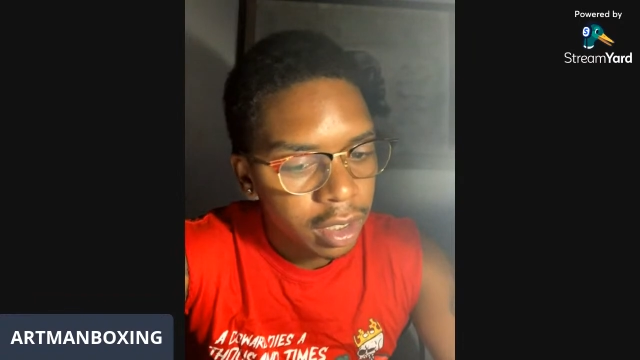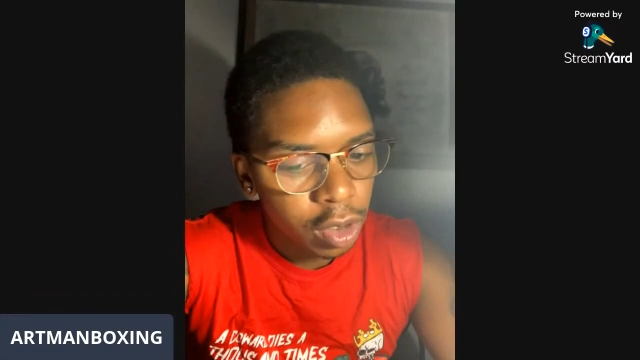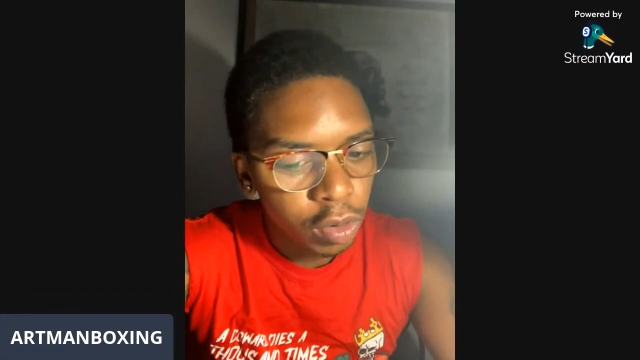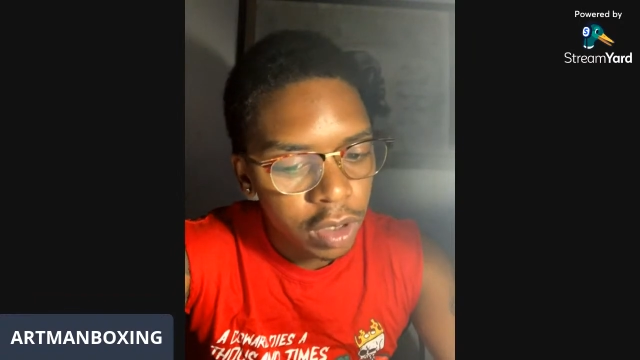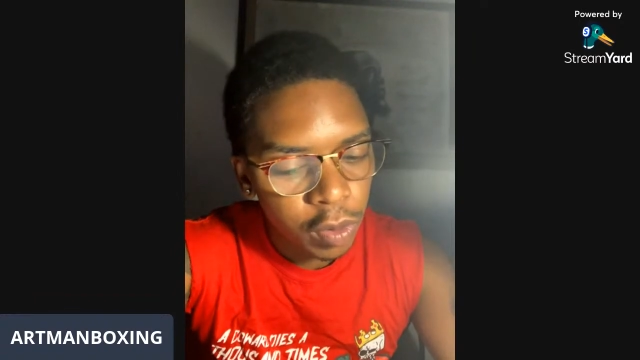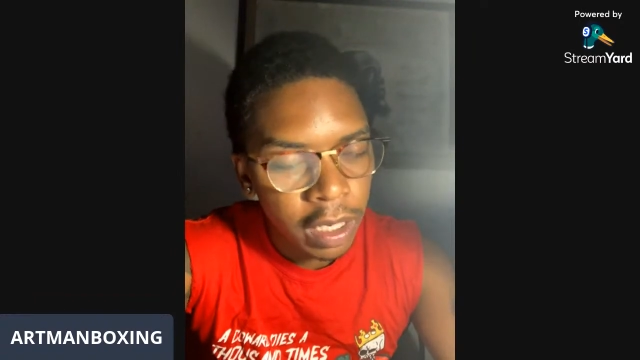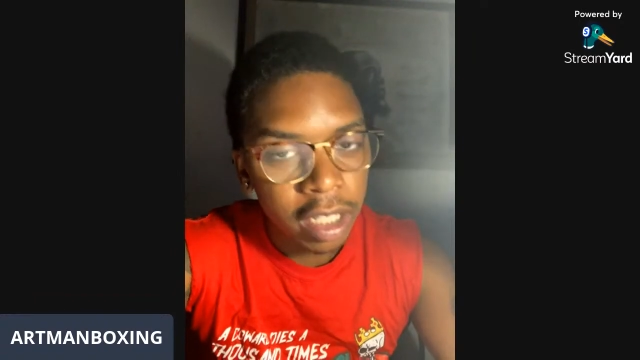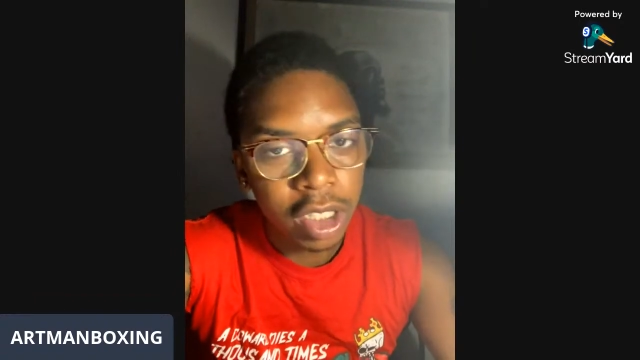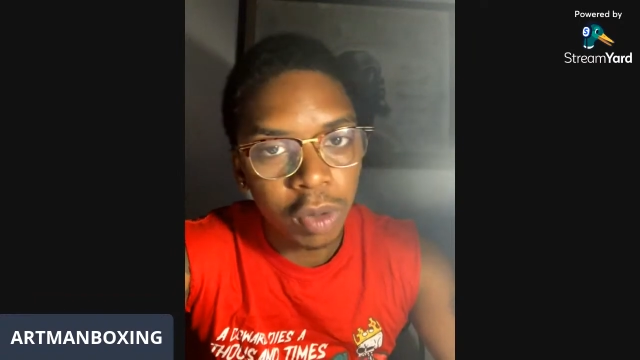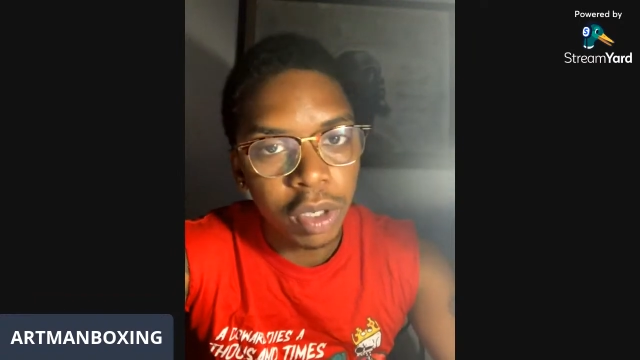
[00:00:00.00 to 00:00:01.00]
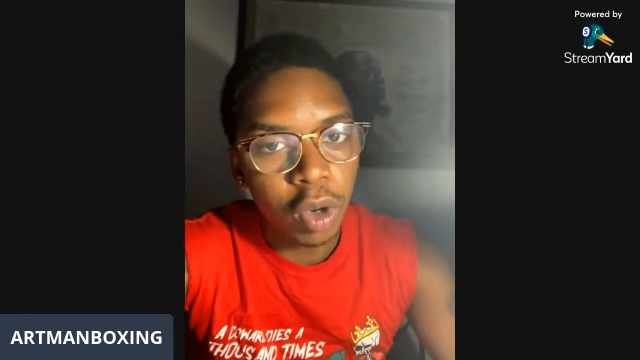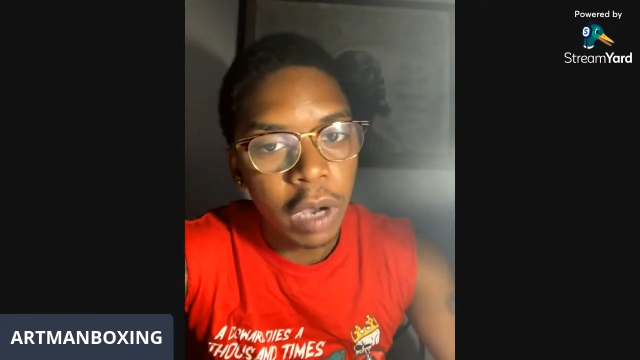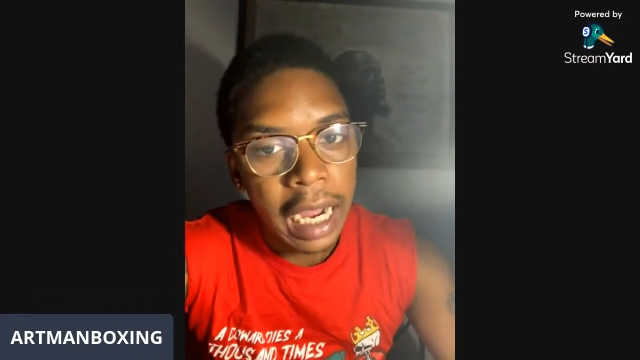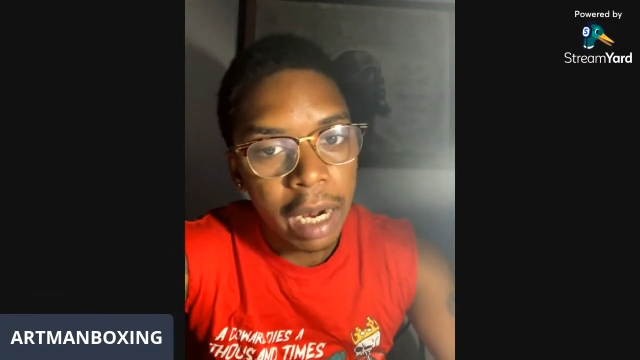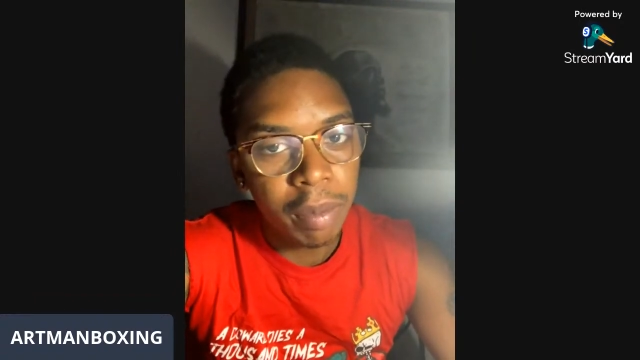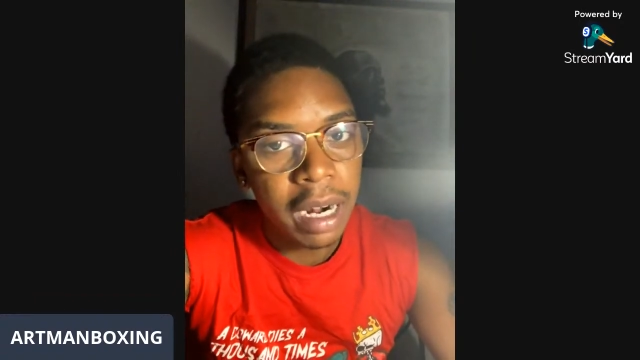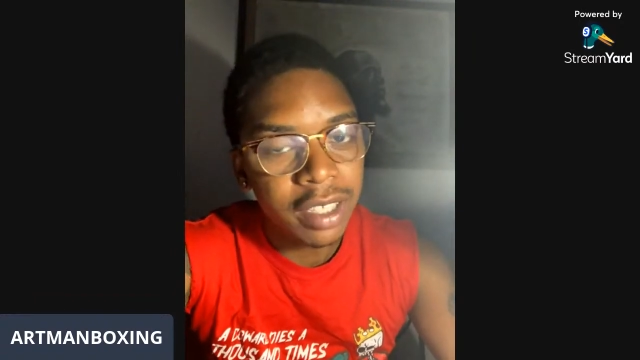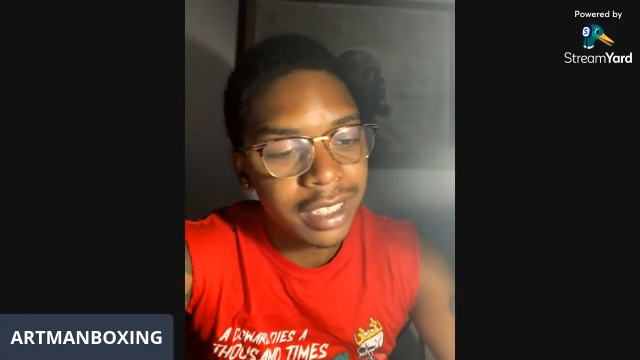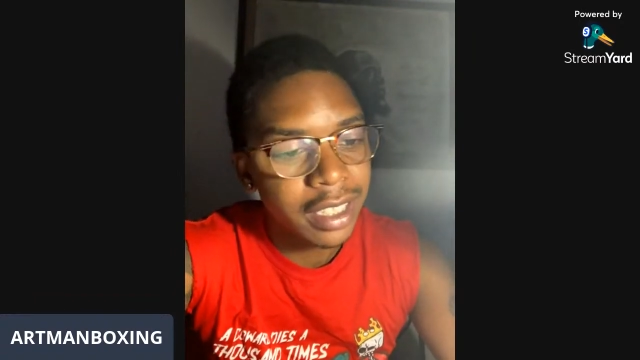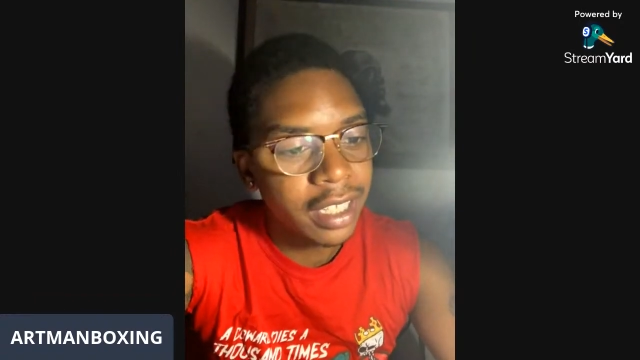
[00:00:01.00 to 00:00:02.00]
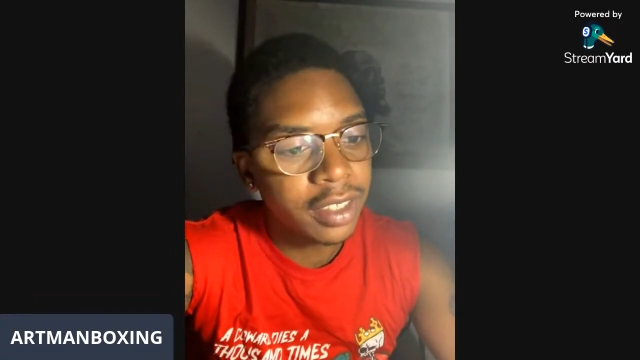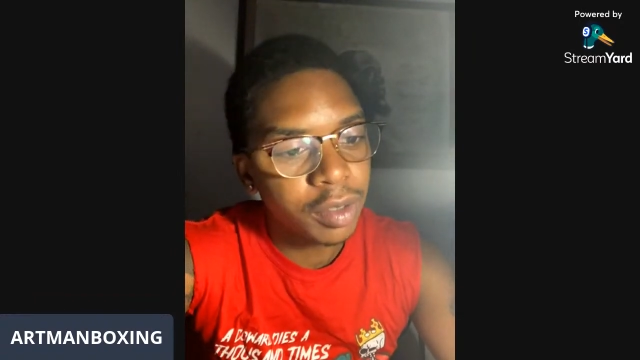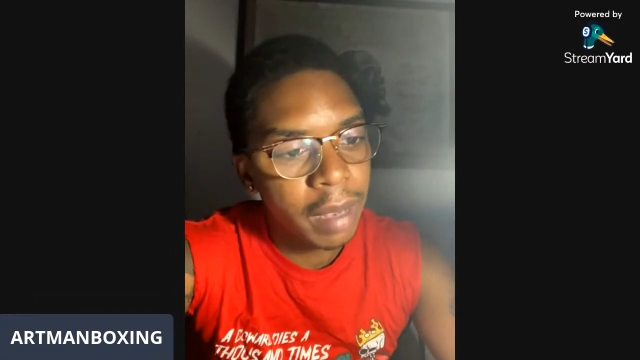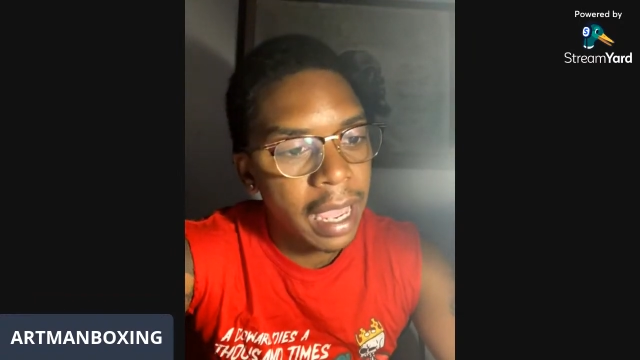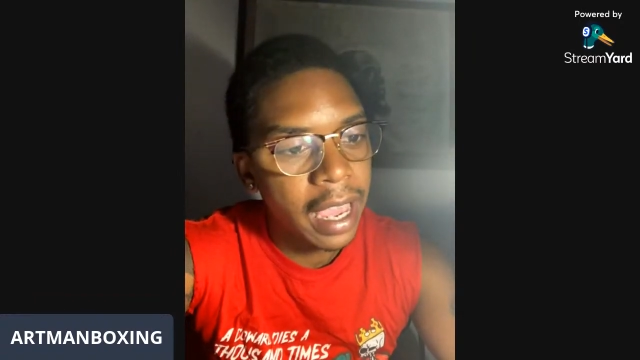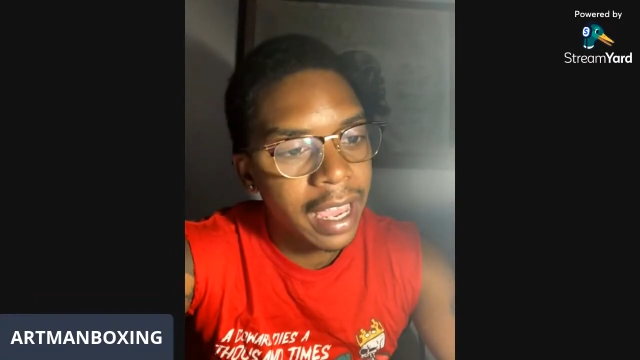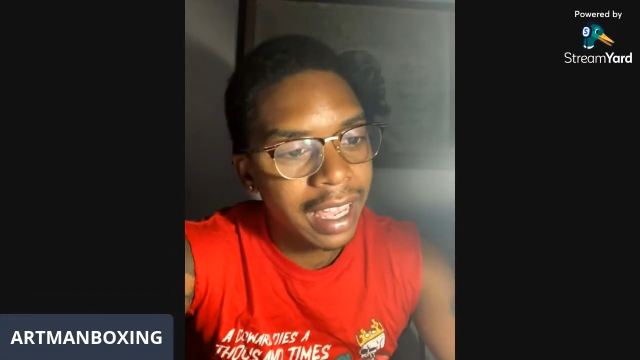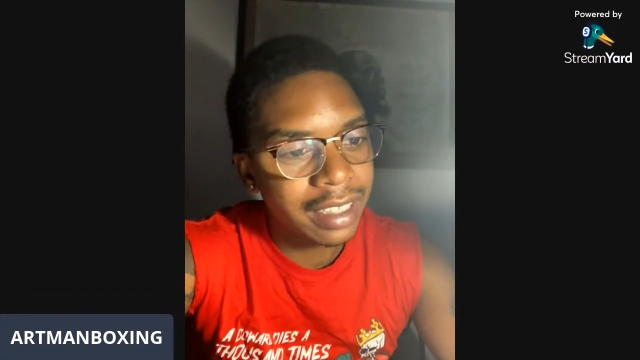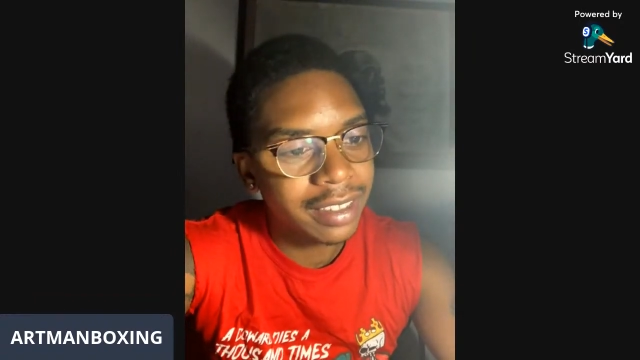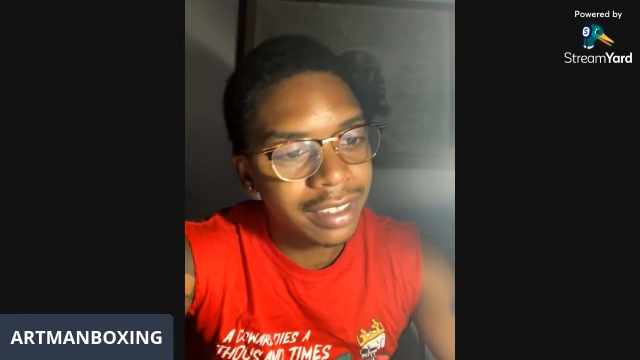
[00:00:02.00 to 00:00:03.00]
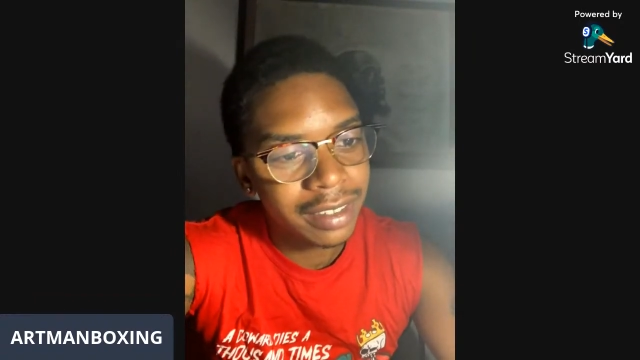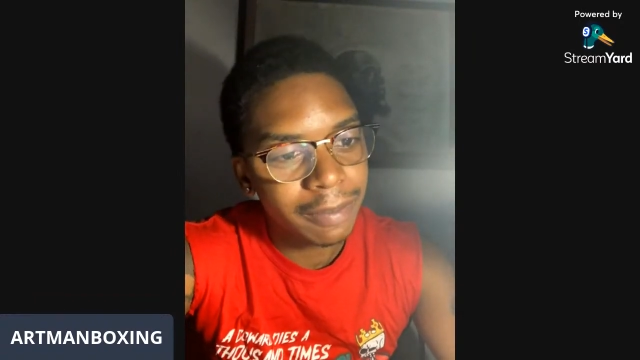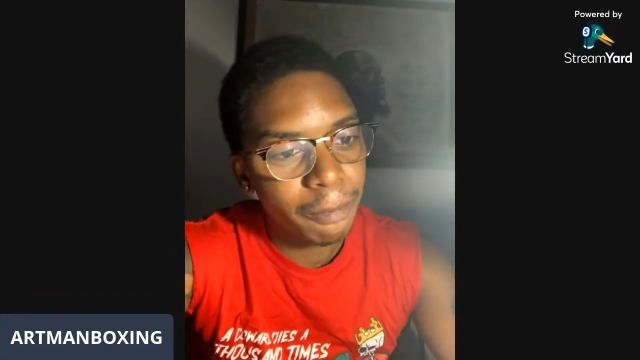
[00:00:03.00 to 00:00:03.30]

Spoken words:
Yugas went out there with no eyebrows and kicked some ass.